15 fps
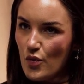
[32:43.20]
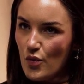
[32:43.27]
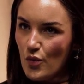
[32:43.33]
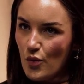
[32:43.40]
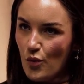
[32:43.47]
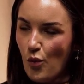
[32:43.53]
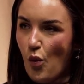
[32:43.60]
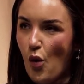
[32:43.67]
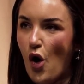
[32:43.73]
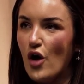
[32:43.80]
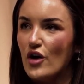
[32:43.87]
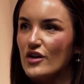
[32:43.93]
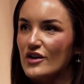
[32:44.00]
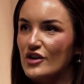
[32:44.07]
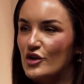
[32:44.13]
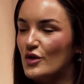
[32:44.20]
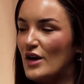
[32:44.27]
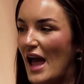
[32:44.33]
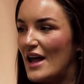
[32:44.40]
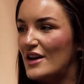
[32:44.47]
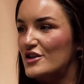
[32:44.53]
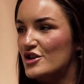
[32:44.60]
what you
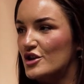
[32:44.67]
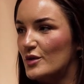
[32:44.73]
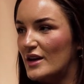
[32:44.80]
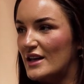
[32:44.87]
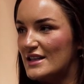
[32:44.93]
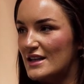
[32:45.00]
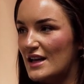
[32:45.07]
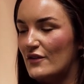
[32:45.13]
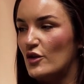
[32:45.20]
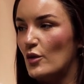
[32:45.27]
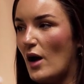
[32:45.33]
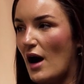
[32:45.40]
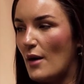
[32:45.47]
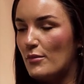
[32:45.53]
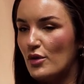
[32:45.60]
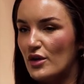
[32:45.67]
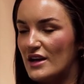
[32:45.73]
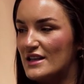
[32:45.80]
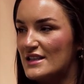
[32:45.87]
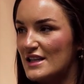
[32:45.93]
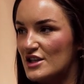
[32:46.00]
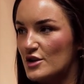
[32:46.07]
can do if you are put in a
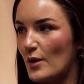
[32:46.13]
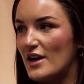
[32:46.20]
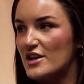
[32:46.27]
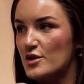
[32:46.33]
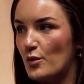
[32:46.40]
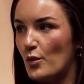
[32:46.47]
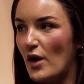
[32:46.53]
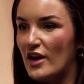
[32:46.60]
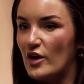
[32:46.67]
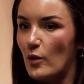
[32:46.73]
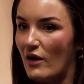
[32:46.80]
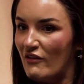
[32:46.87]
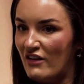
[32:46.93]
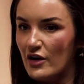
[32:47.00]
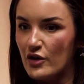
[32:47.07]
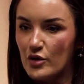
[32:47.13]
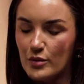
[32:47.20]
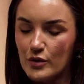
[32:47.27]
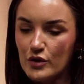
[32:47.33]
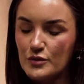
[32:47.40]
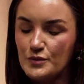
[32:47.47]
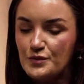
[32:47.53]
situation where you are
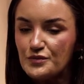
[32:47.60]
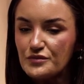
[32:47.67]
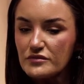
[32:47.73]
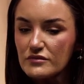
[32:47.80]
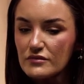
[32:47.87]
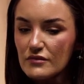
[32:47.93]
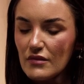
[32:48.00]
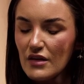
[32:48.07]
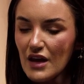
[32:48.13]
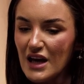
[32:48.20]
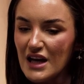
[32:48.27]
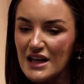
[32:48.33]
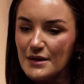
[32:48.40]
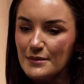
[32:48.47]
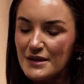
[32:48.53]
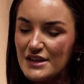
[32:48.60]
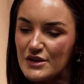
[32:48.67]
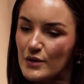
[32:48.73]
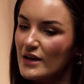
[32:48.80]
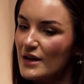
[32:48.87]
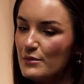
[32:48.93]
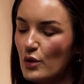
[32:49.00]
vulnerable is
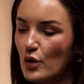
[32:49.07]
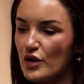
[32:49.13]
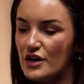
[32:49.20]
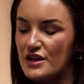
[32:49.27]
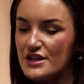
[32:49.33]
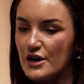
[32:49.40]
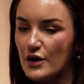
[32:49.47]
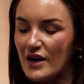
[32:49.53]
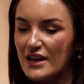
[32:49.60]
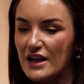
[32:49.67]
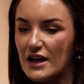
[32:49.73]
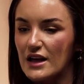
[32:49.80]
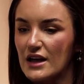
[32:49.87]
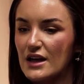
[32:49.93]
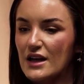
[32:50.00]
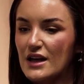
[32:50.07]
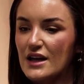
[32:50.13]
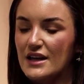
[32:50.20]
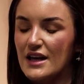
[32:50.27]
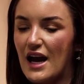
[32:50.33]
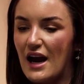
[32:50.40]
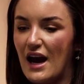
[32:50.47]
really important. So I think,
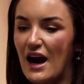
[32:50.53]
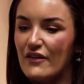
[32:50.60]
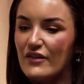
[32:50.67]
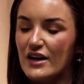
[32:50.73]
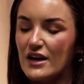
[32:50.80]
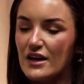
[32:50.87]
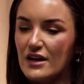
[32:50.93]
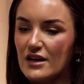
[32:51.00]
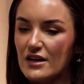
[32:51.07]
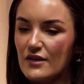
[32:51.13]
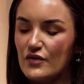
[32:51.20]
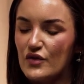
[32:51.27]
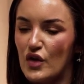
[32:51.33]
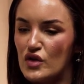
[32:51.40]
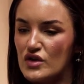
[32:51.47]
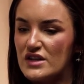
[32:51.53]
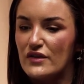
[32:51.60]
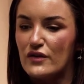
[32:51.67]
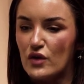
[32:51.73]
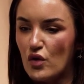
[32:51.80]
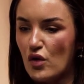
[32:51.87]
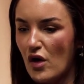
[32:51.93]
yeah, having those
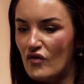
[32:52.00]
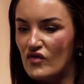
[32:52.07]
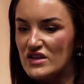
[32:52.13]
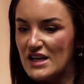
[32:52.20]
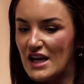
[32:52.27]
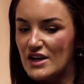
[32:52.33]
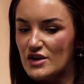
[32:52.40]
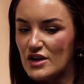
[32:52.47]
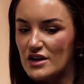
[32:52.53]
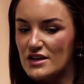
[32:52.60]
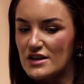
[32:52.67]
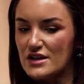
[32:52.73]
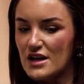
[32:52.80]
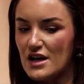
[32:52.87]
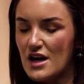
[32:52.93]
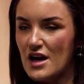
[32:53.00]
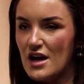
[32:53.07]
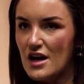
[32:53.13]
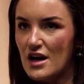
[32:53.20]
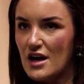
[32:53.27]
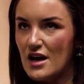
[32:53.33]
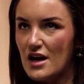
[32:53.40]
difficult conversations
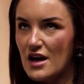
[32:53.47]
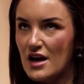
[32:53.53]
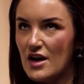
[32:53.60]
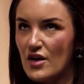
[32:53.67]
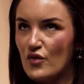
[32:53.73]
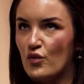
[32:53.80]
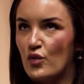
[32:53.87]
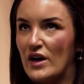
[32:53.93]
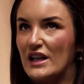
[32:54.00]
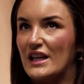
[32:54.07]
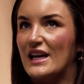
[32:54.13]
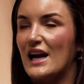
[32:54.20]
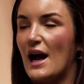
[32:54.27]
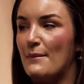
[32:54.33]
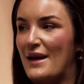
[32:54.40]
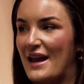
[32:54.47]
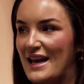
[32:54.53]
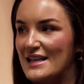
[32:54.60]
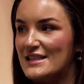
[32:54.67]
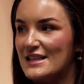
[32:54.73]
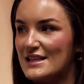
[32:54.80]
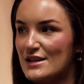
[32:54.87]
really come
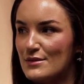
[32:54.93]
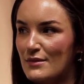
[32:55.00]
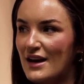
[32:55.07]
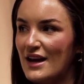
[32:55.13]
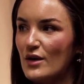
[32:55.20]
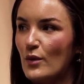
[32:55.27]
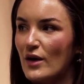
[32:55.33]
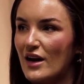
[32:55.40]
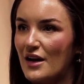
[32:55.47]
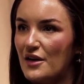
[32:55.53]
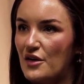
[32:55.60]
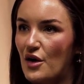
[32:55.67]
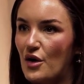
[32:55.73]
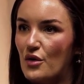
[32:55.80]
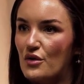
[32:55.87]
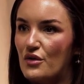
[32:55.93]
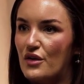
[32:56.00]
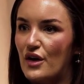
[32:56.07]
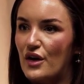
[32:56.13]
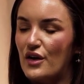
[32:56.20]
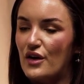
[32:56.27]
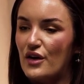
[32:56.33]
easy to me when I know
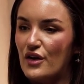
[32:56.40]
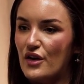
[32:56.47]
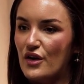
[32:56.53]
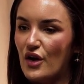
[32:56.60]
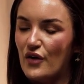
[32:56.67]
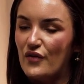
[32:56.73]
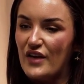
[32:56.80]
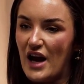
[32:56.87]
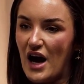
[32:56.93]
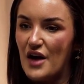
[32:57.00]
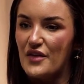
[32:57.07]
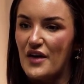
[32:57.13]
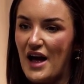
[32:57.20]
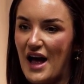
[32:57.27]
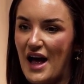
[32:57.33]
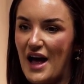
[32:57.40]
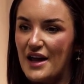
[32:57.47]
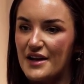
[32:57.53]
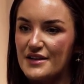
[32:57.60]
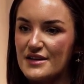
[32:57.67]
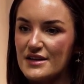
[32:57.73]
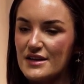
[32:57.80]
that, on the other
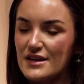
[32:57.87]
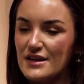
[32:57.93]
hand,